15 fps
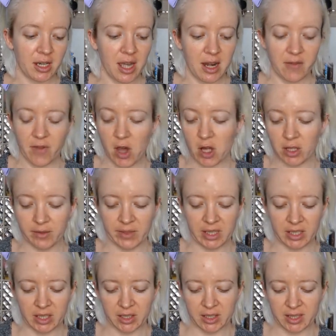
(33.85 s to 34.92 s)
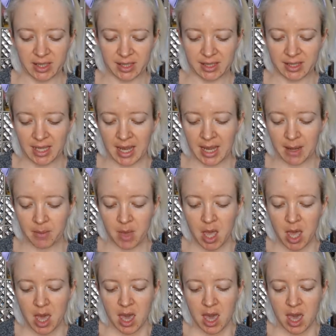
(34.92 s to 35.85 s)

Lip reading: kind of all of it looks the same.